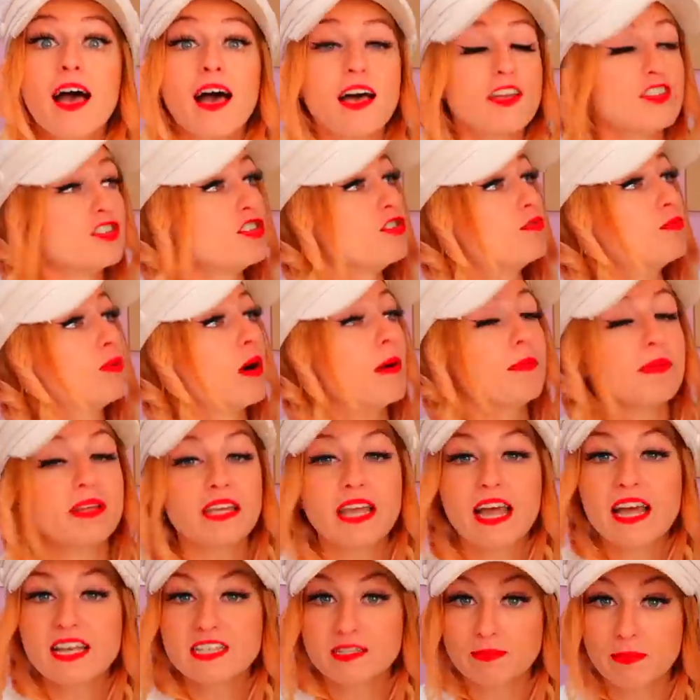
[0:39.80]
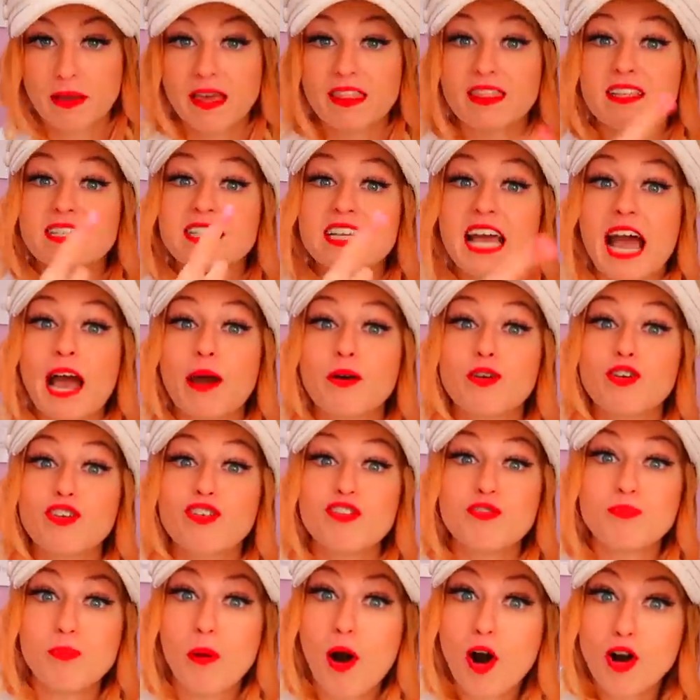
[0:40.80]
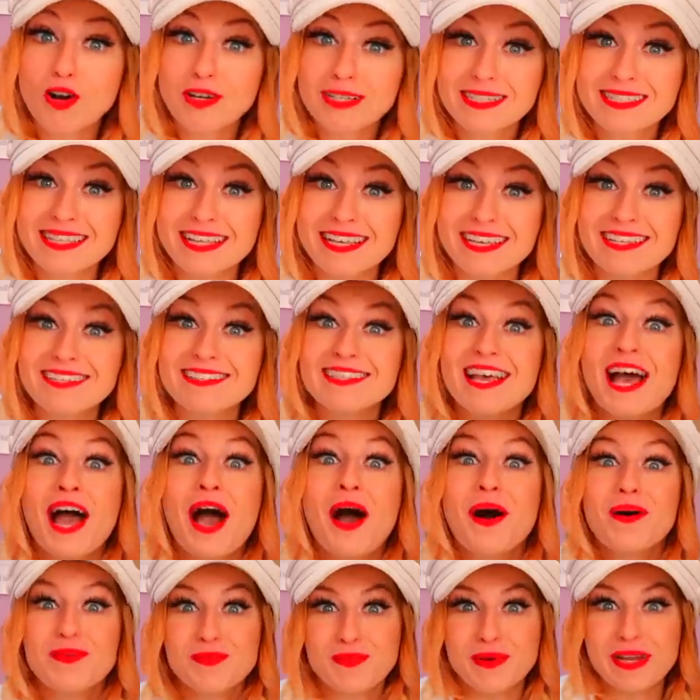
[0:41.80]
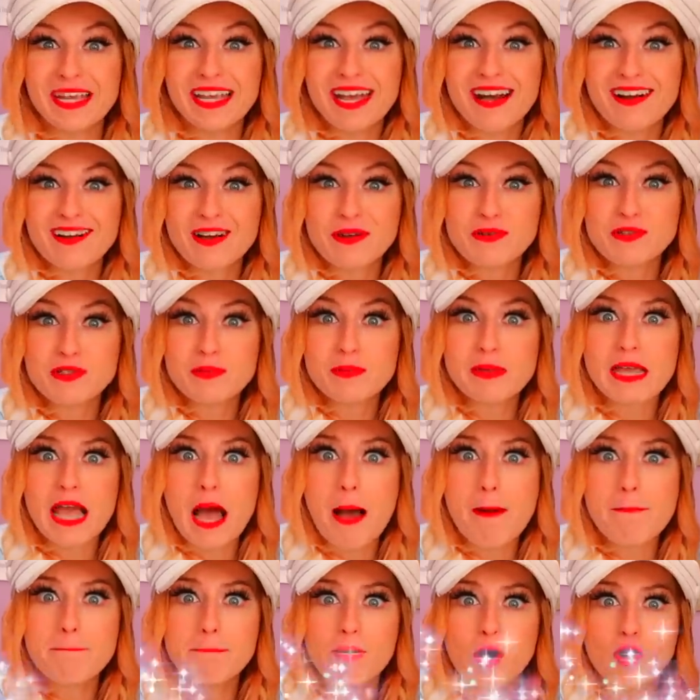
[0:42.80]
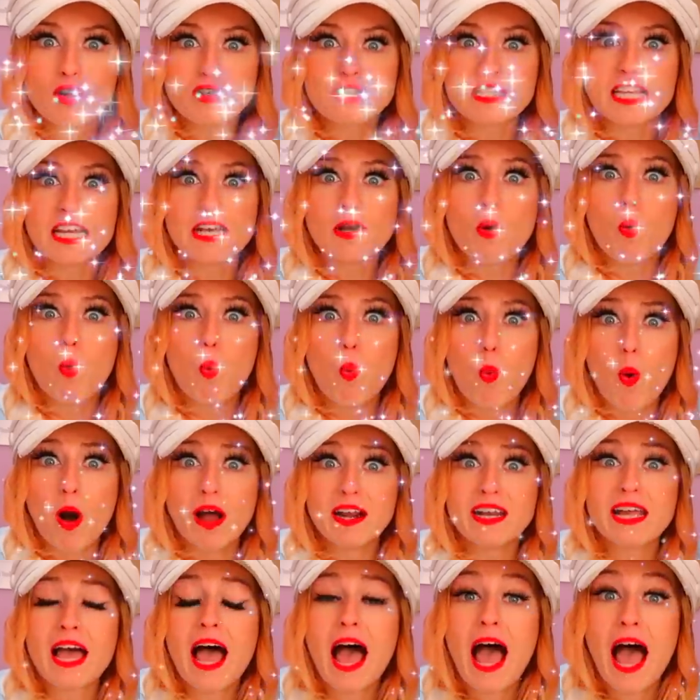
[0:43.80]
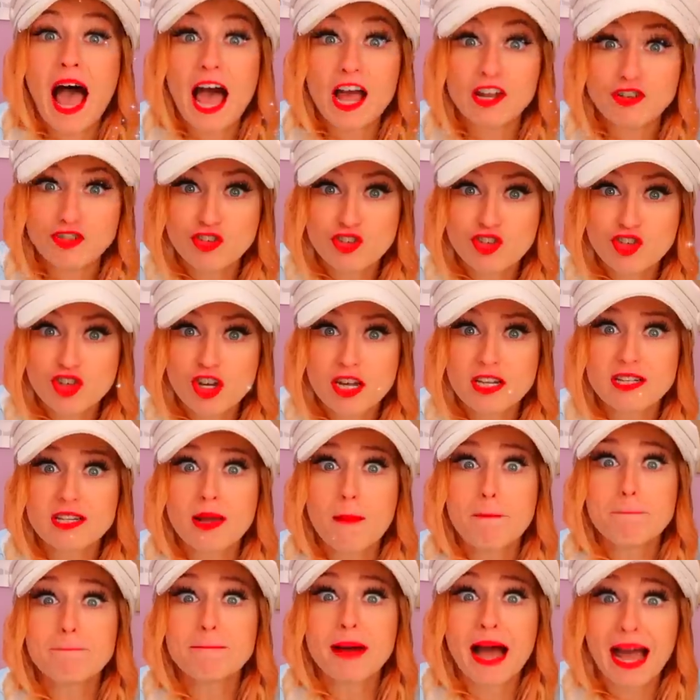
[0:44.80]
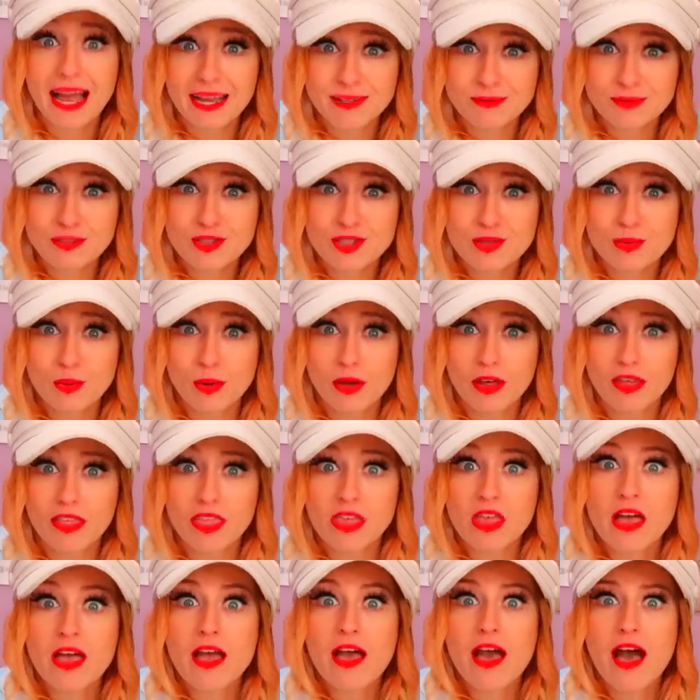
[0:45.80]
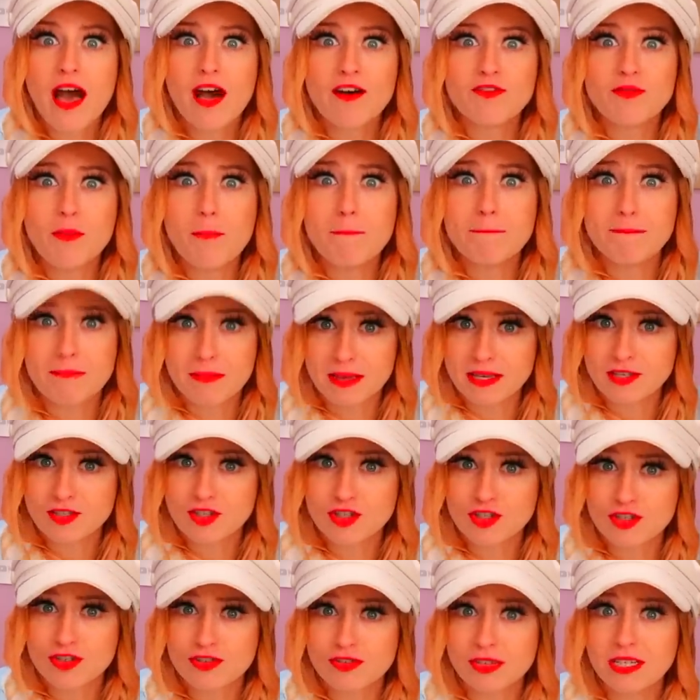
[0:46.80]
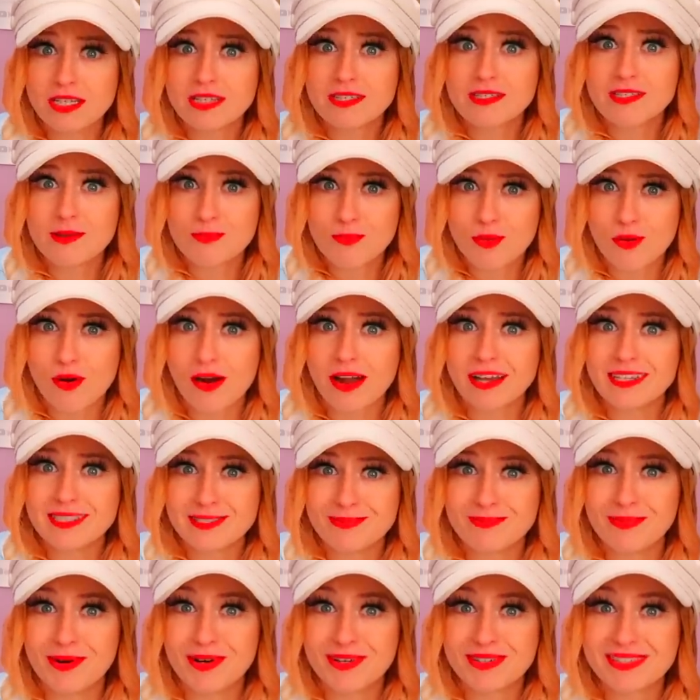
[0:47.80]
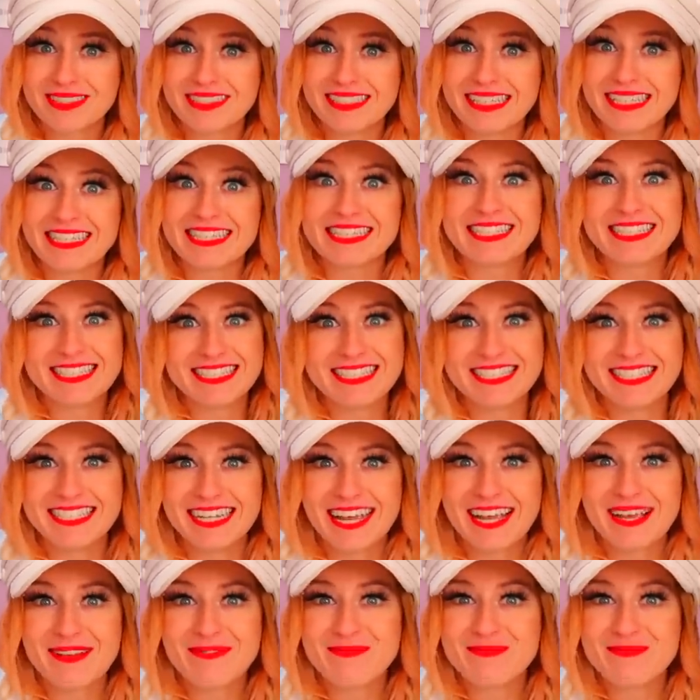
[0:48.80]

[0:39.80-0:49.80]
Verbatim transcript: as you've probably guessed by the tower of boxes, we are going to be unboxing one hundred pounds worth of mystery surprise boxes today.